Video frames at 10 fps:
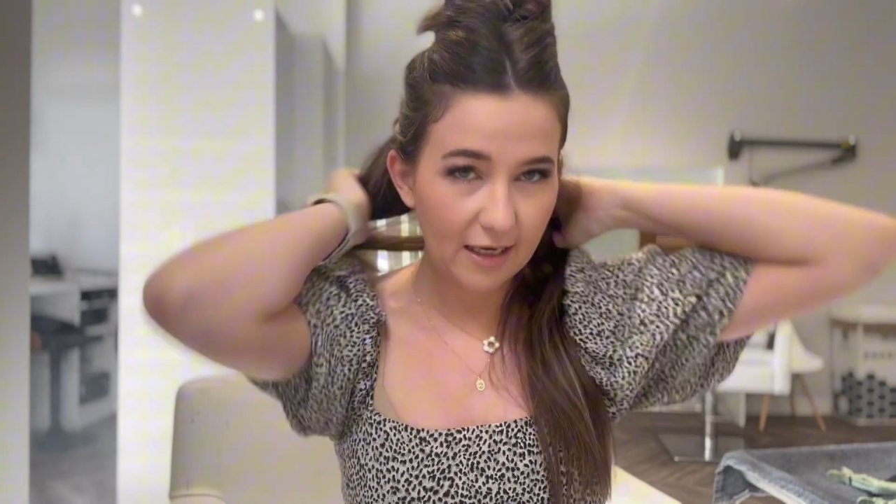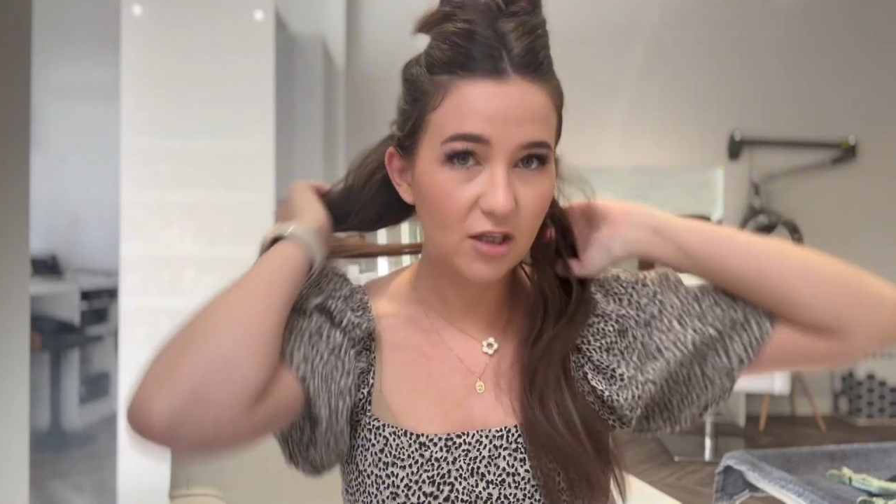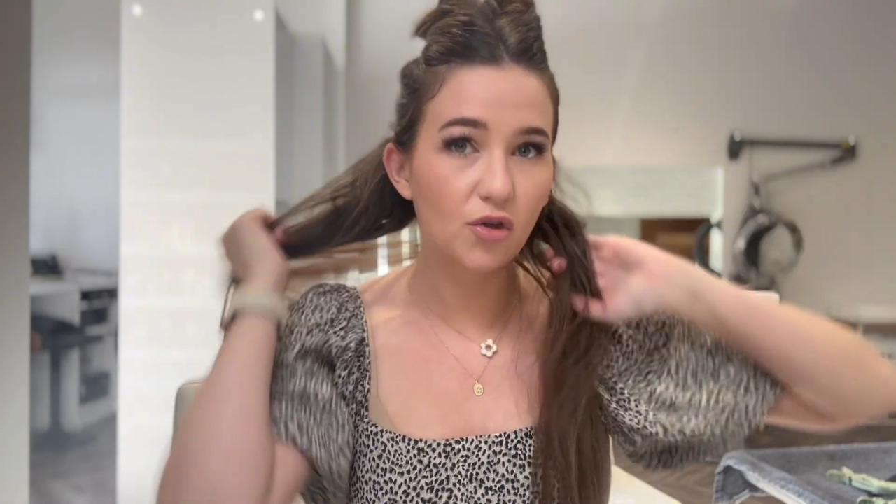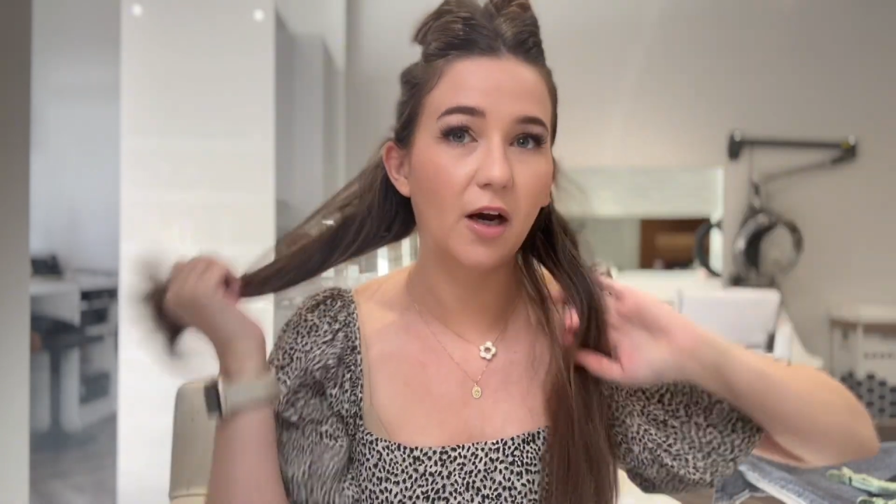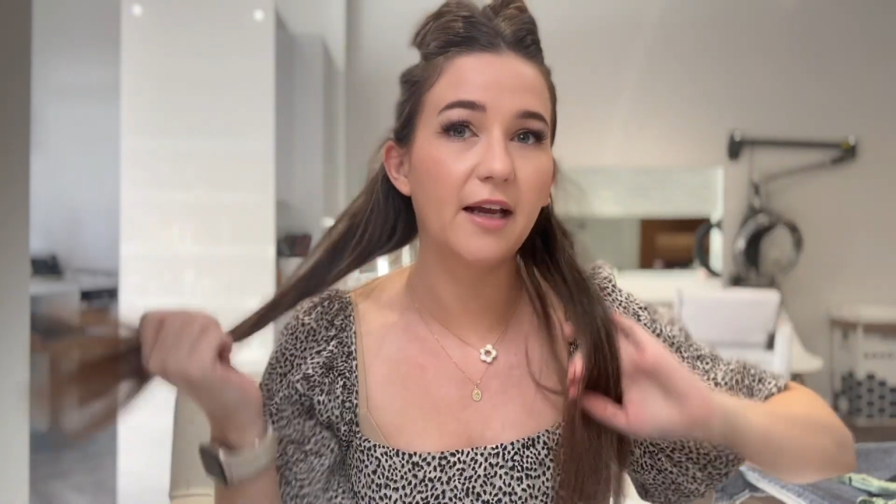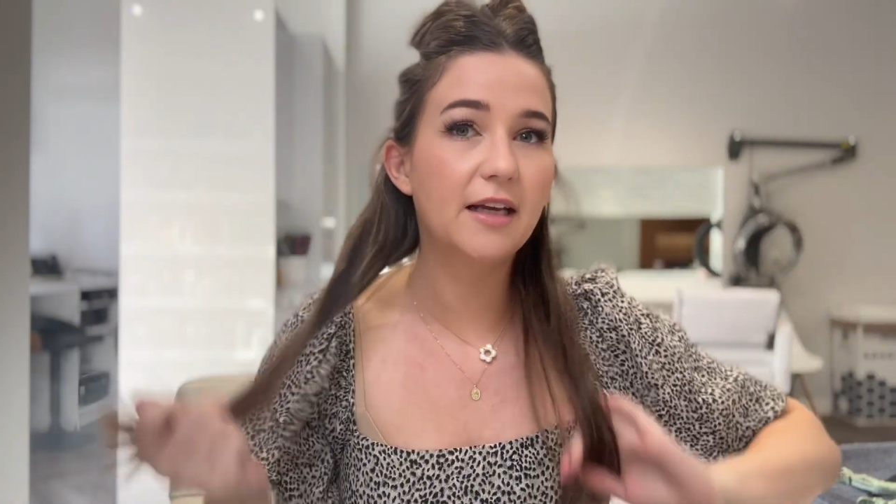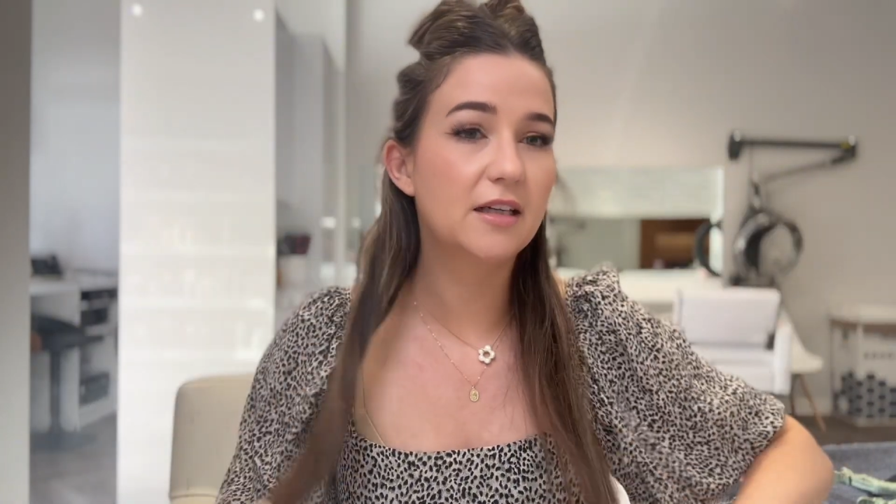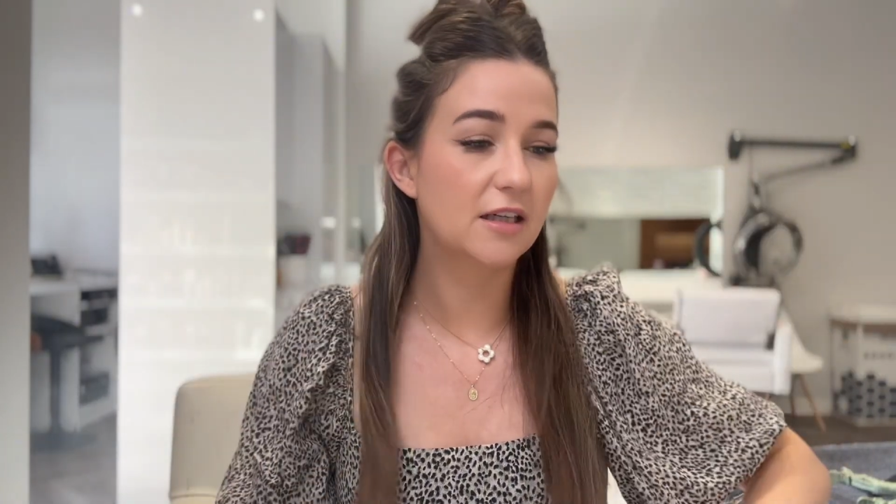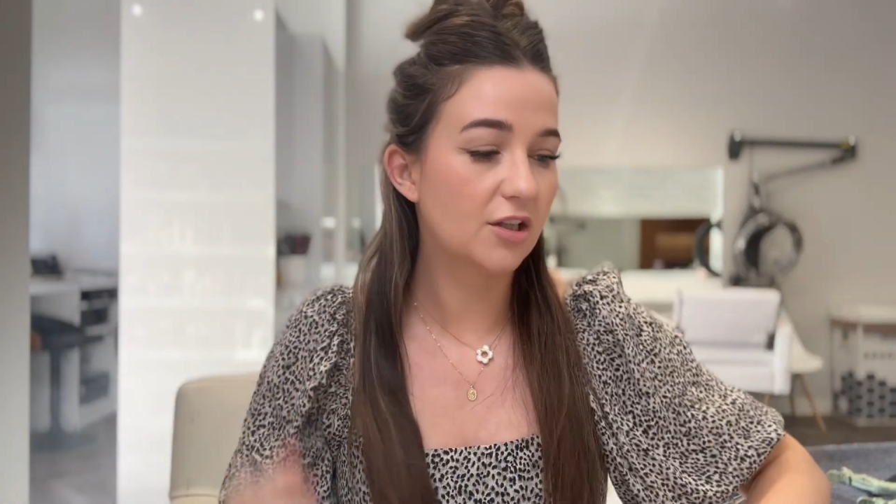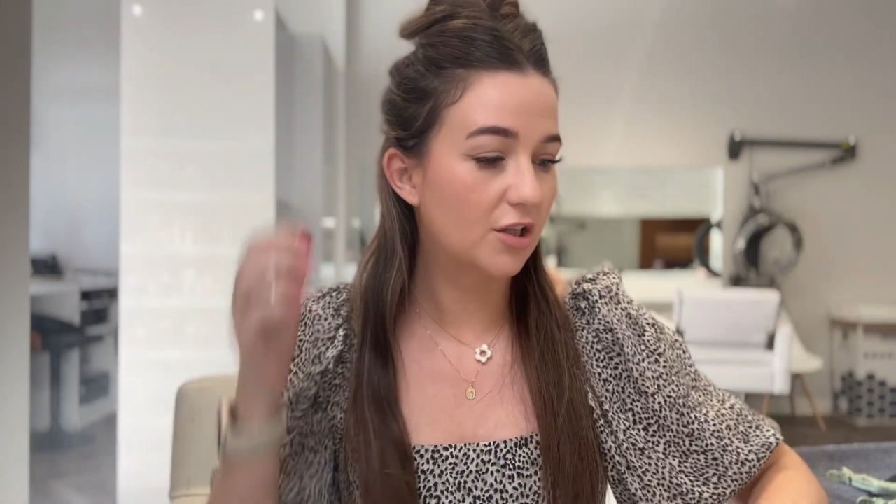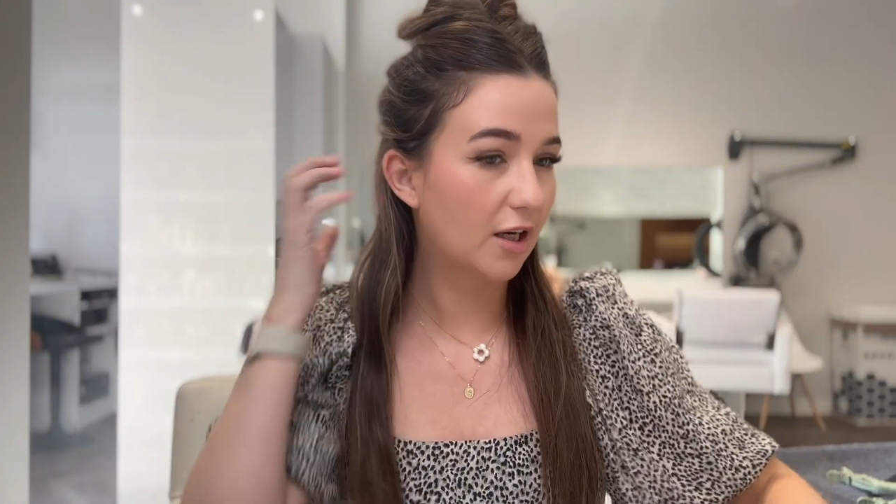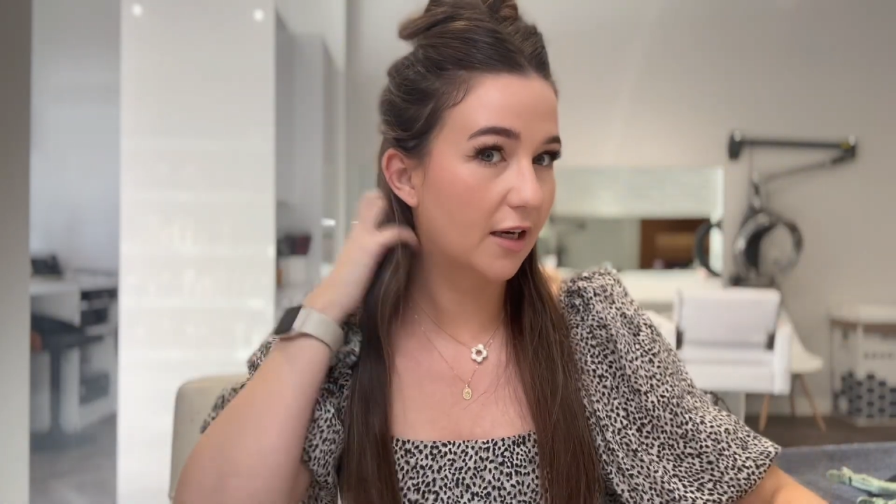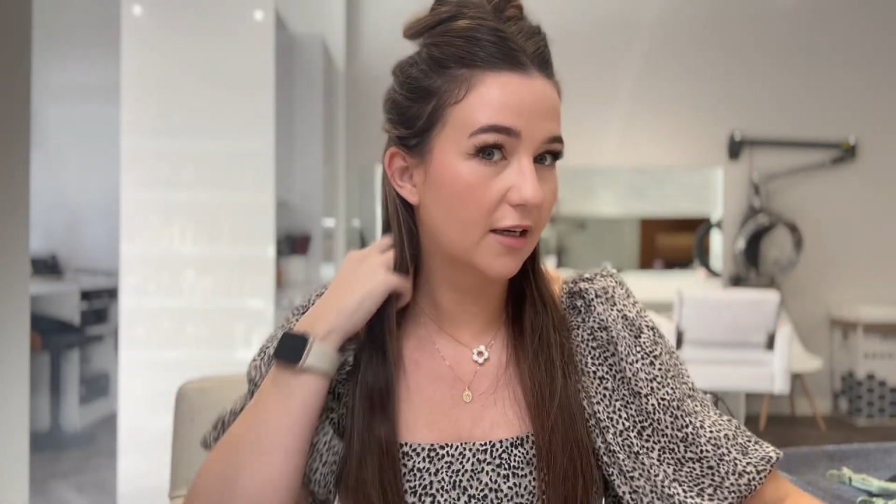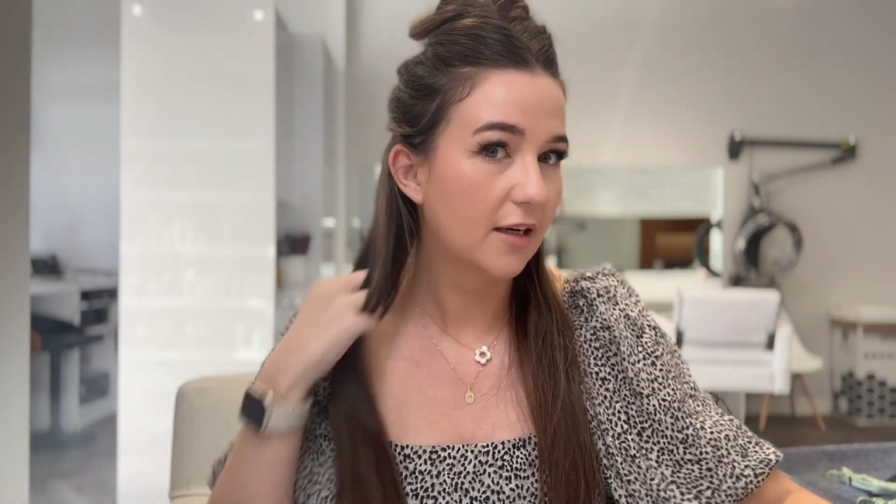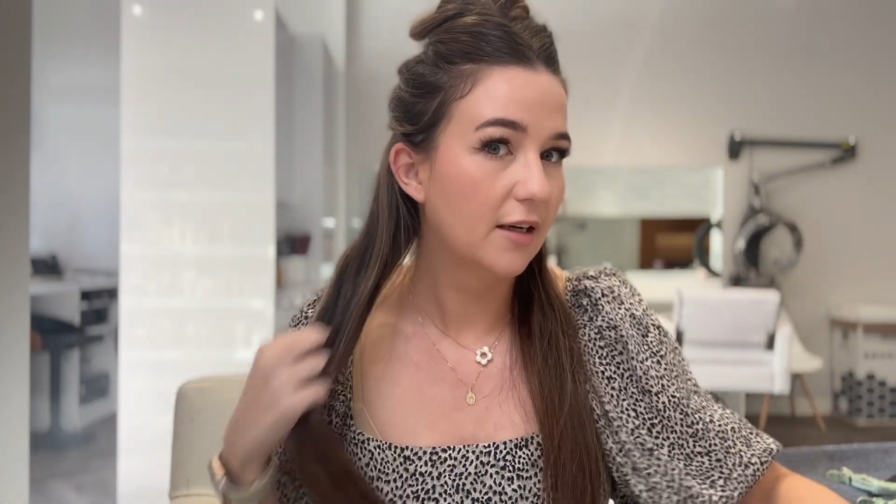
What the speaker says: a dry conditioner.